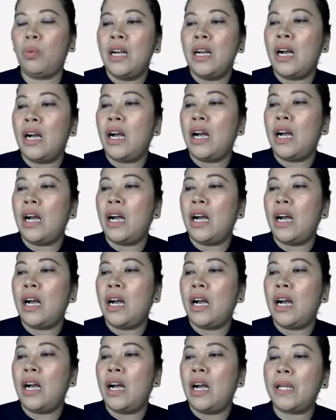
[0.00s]
I'll
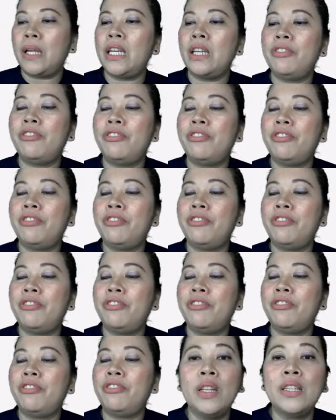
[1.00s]
explain it further
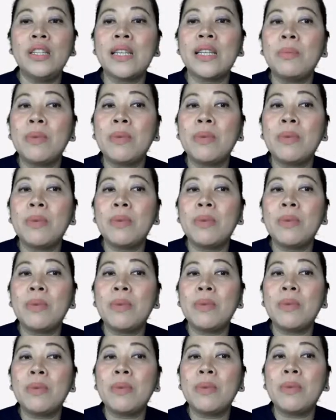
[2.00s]
with some
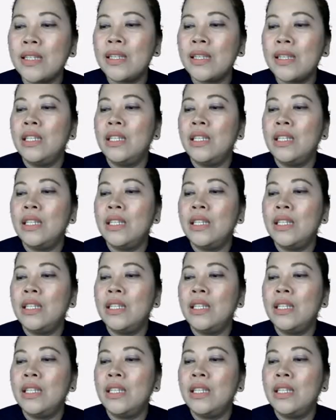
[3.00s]
examples.